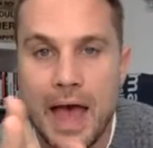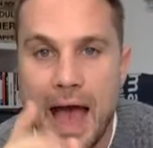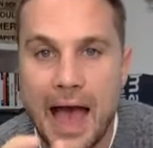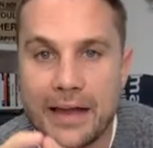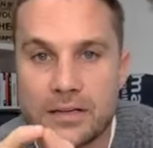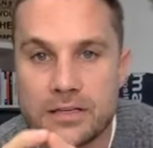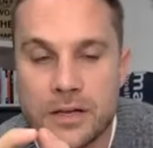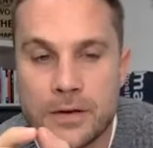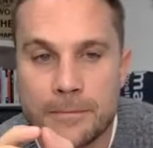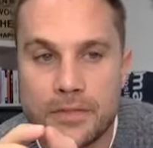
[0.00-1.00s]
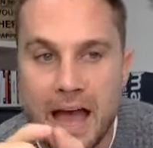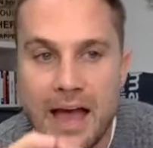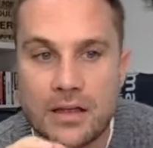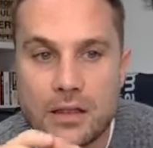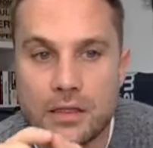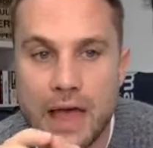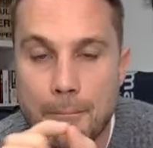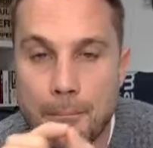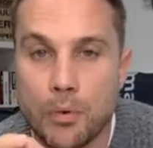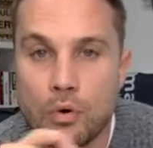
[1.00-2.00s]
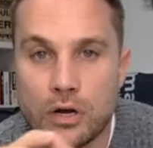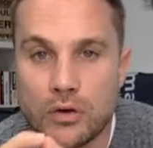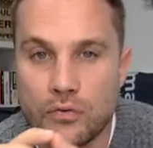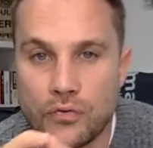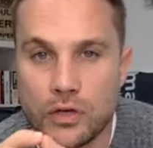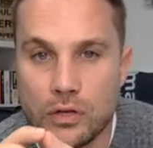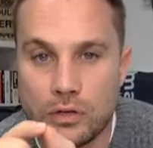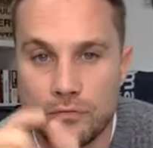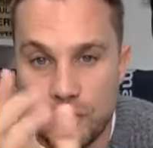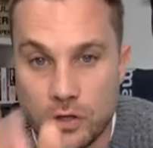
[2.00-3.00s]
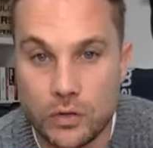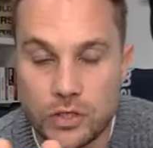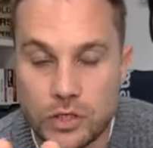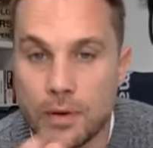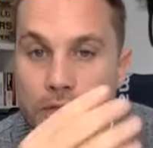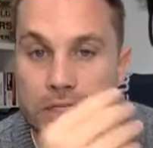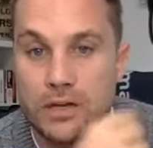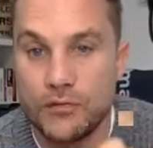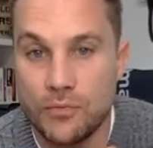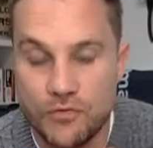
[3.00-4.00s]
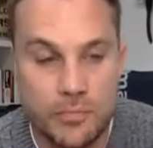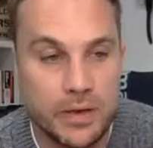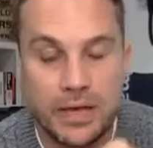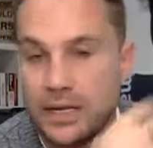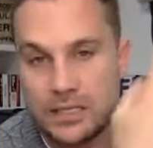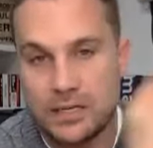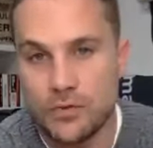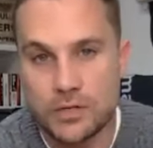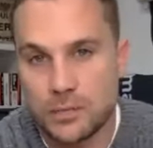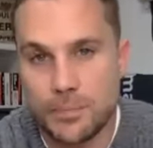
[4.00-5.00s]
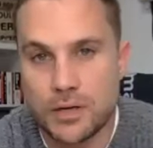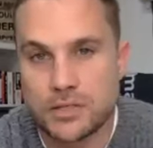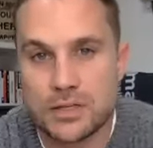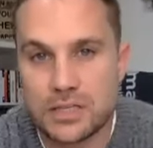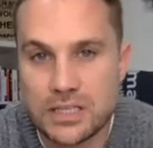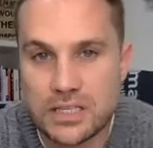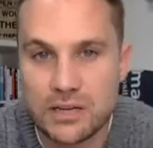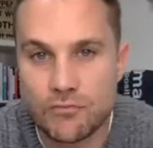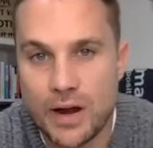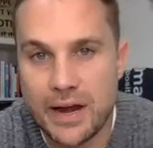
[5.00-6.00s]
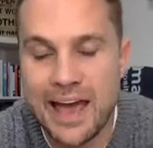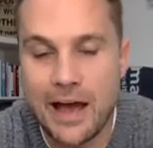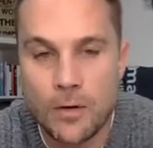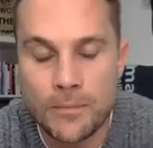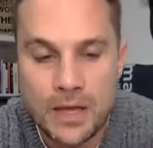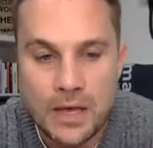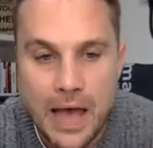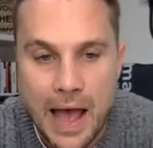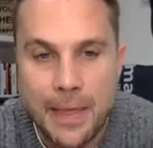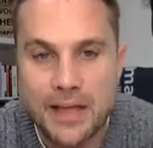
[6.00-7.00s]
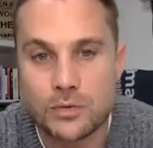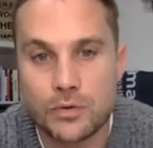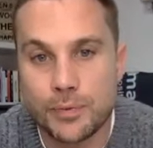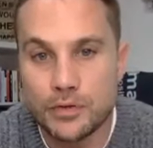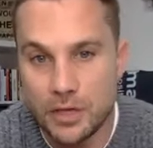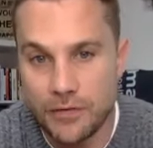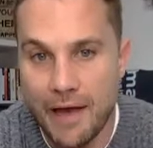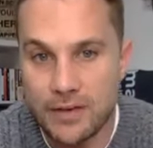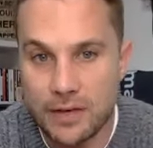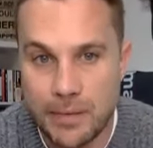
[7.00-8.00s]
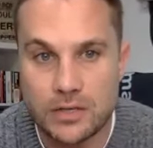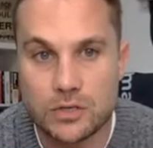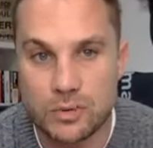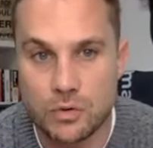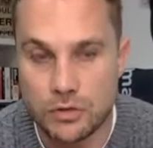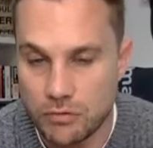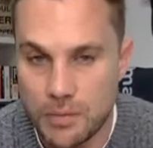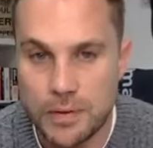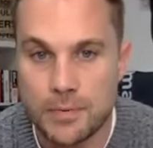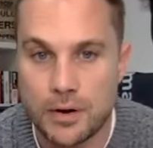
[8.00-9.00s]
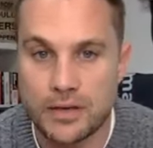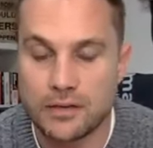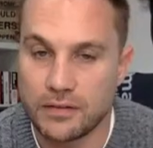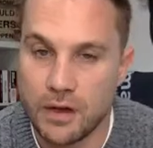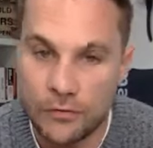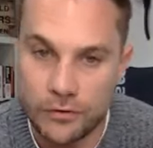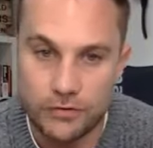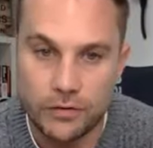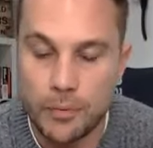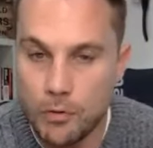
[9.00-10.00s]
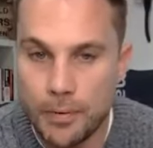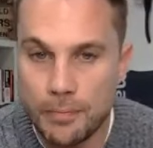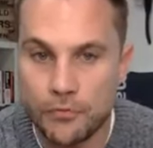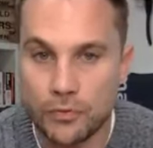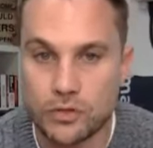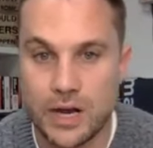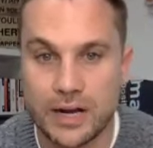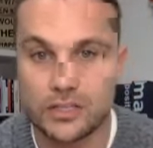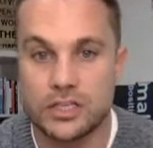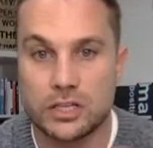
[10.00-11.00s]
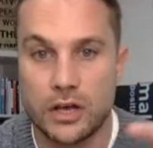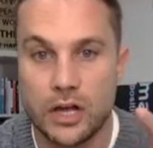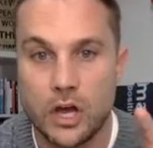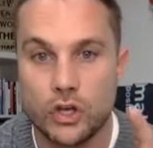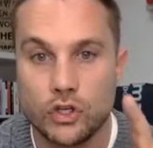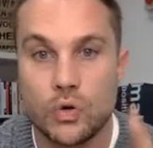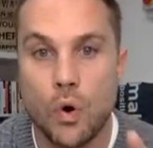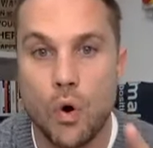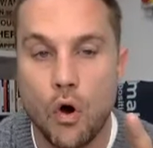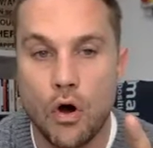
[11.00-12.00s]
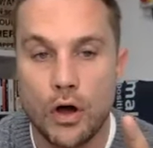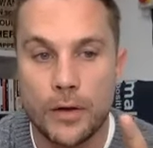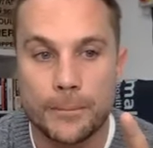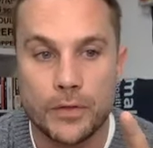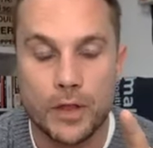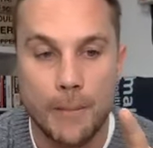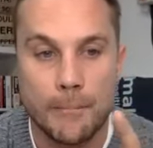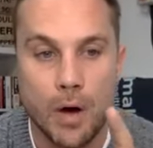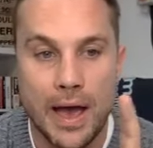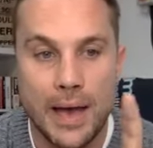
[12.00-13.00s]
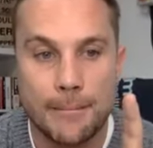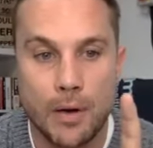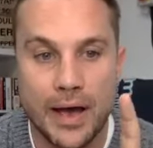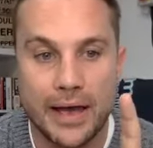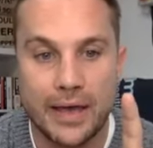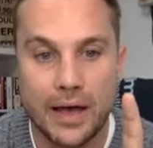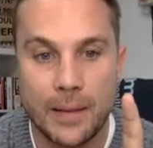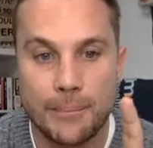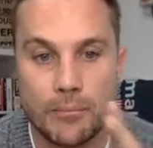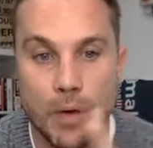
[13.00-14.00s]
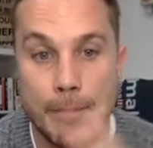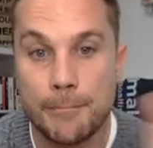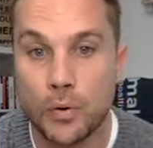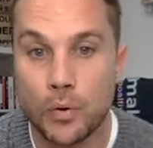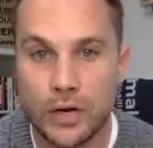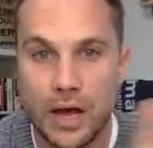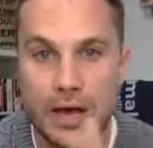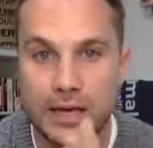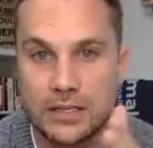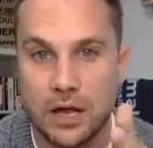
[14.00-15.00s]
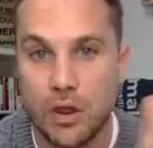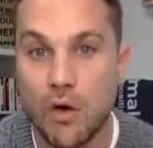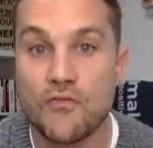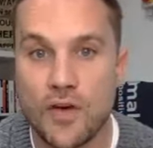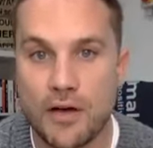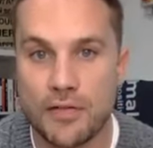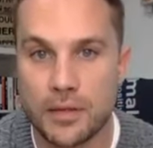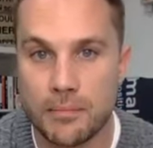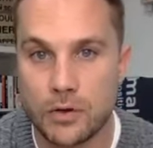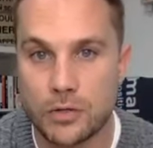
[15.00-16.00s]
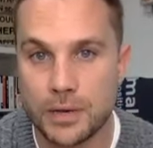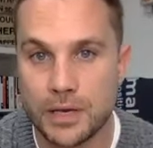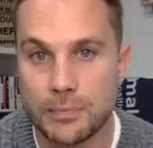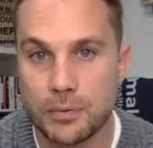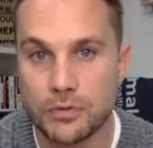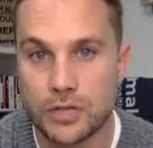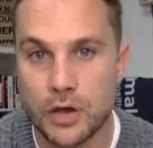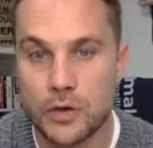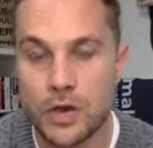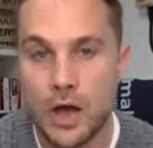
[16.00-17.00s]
and that border for you, Simone, is different for me, and it's different to the person that's listening right now. And that's what the beauty of having mentors and great people like yourself to support people through challenges, that you're like my border is a lot further than most people. So